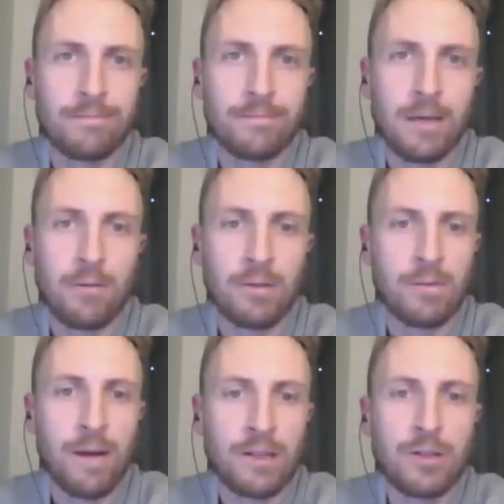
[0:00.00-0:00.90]
it was
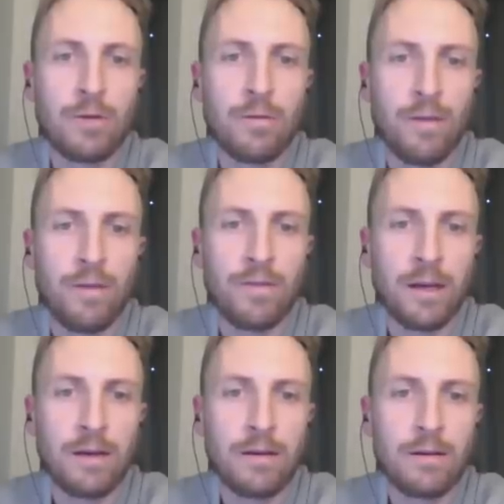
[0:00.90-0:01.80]
minus
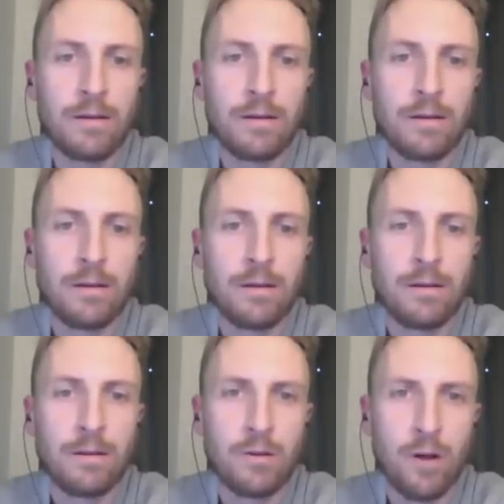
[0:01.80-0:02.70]
250
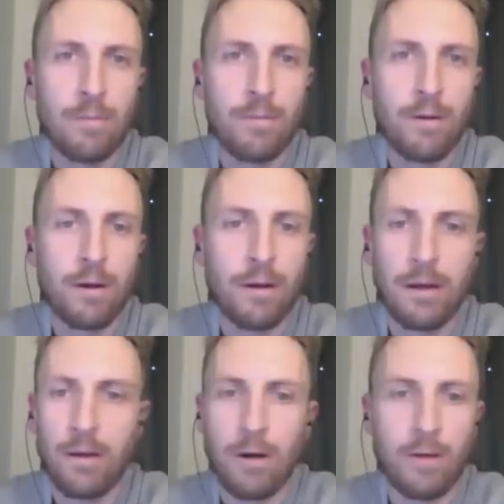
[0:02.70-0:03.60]
Trump
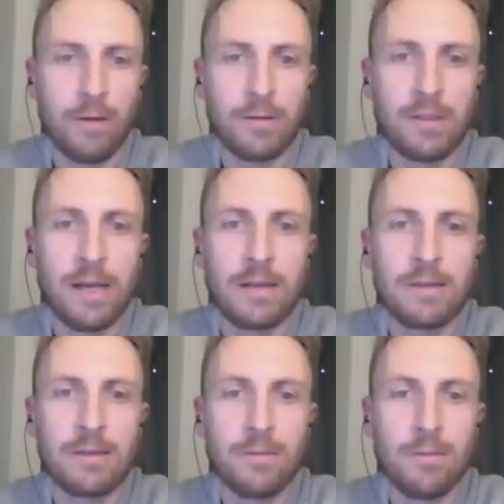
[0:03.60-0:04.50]
in all those
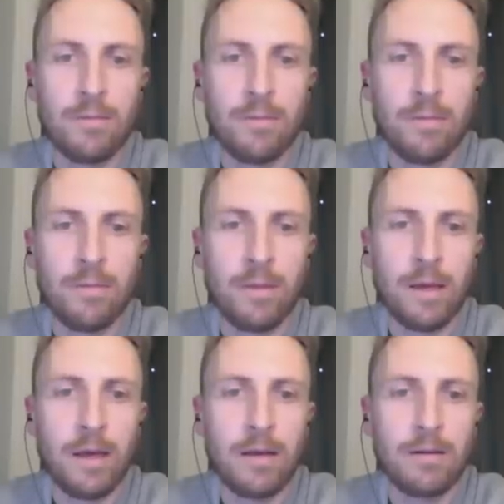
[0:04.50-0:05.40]
states,
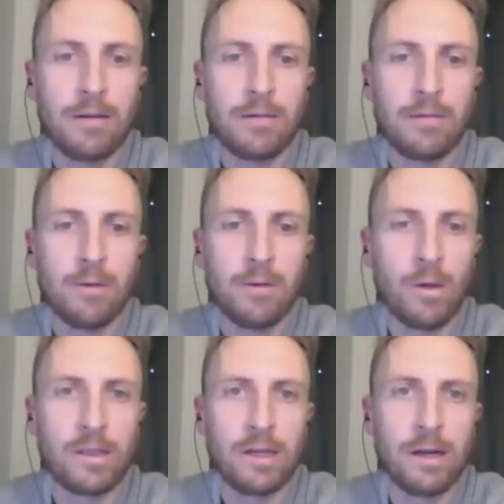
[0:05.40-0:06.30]
and there
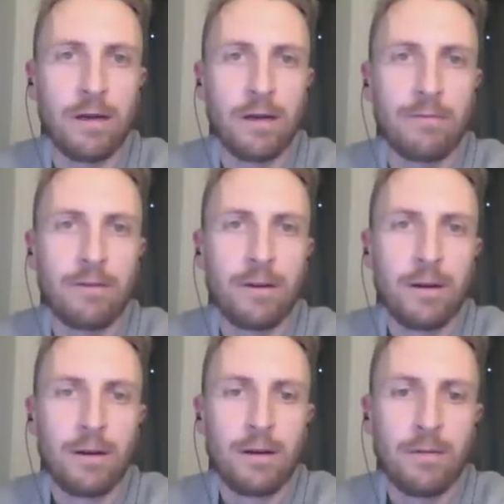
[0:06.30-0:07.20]
wasn't enough
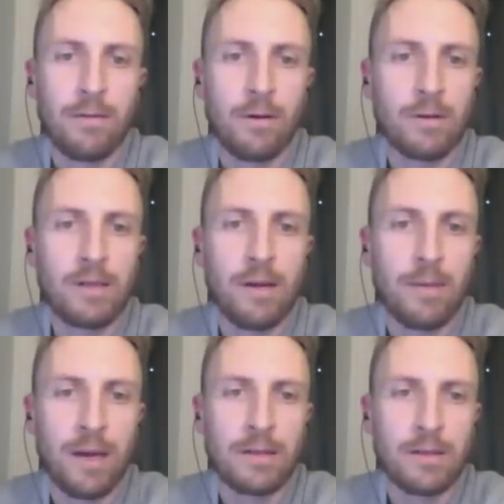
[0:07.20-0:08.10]
votes coming
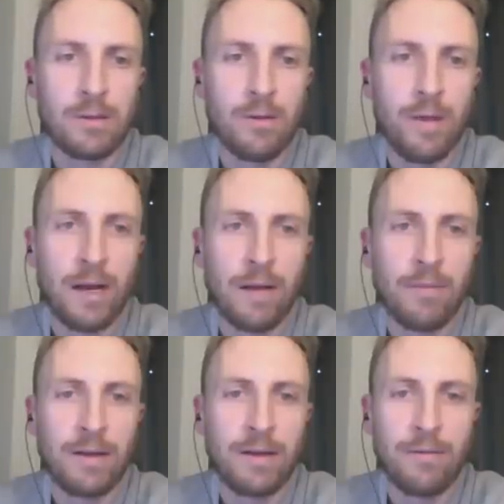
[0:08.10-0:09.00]
in to sort of make up
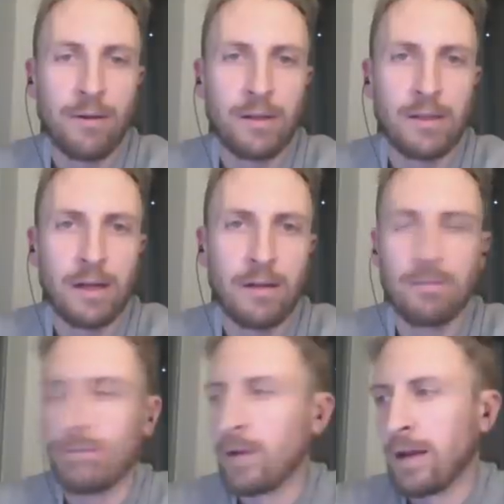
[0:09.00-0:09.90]
that difference. And I
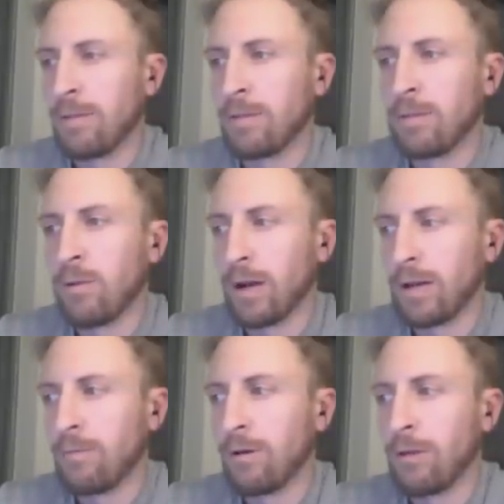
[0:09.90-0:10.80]
wake up in the morning
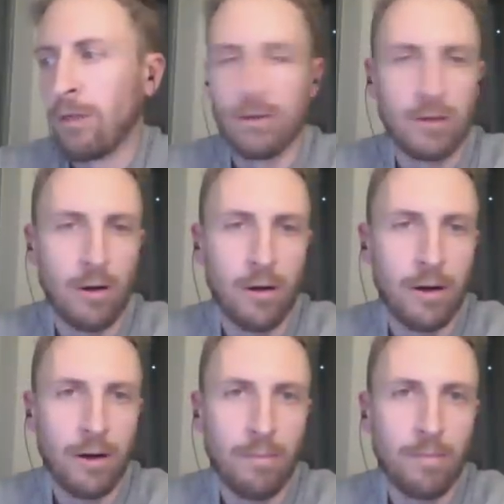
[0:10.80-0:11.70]
and both of those
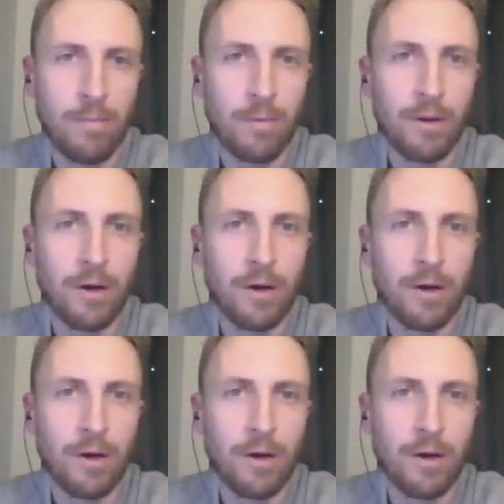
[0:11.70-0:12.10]
already are blue.